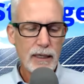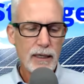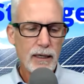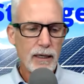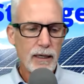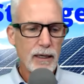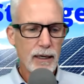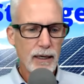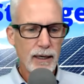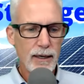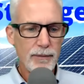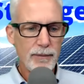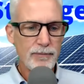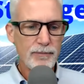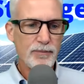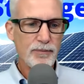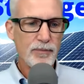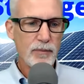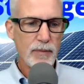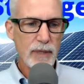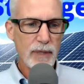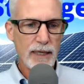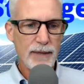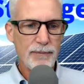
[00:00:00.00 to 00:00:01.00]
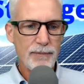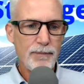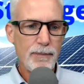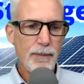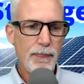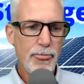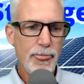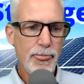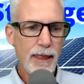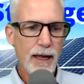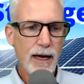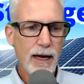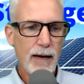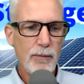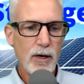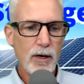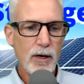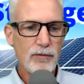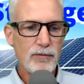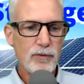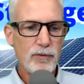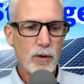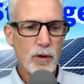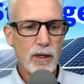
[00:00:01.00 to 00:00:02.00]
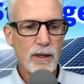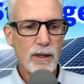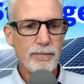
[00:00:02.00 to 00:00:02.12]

But I'm all for it.